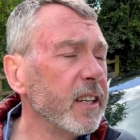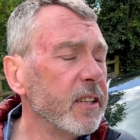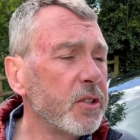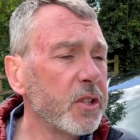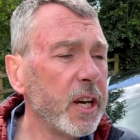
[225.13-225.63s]

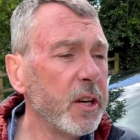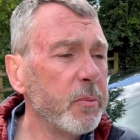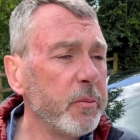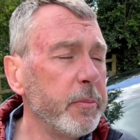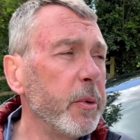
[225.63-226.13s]
And so
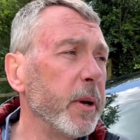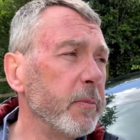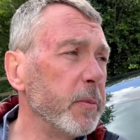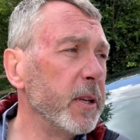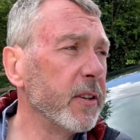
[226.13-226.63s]
maybe
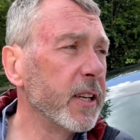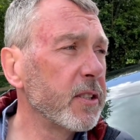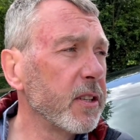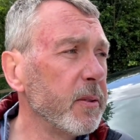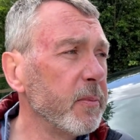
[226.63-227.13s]
BMW next
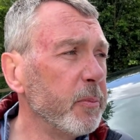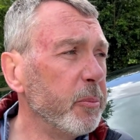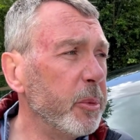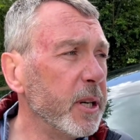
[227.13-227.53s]
time. But